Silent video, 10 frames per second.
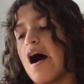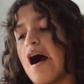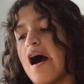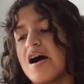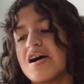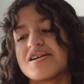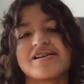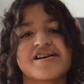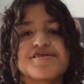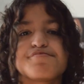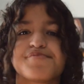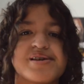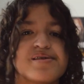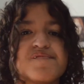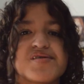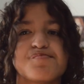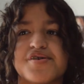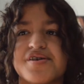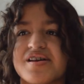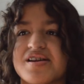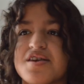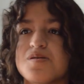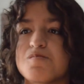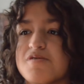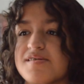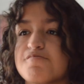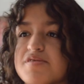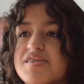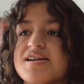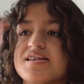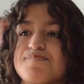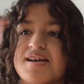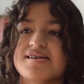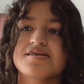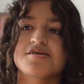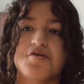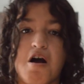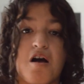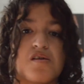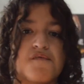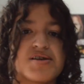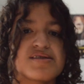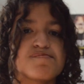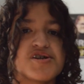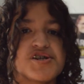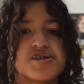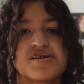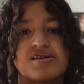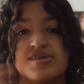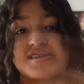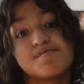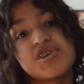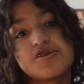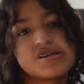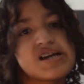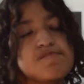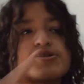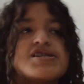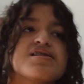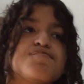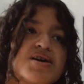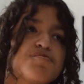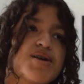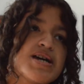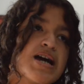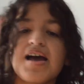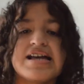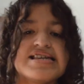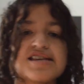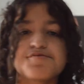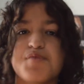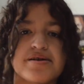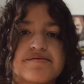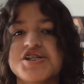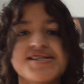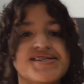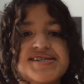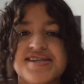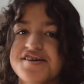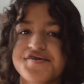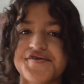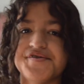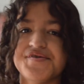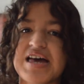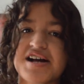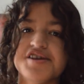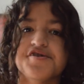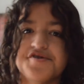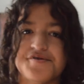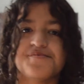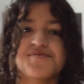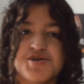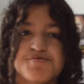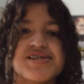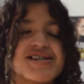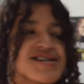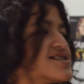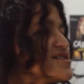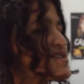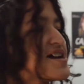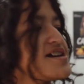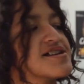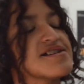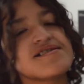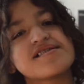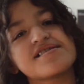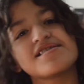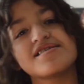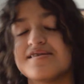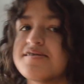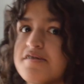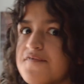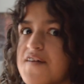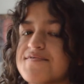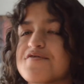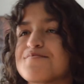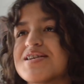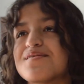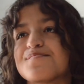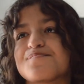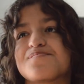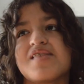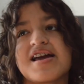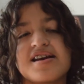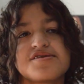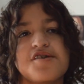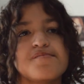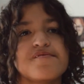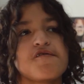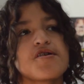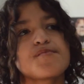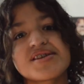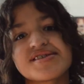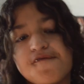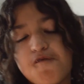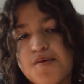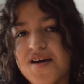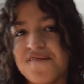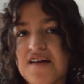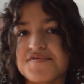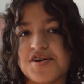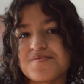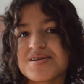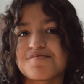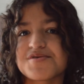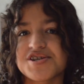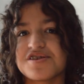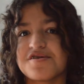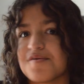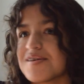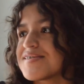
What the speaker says: I just really love this book, and I was really expecting to not love it as much. This is my 3rd time reading it, by the way, and guess what? She's still that girl. She really is. It's not a 5-star read like I thought before, but it's a 4.5-star read, which, you know, is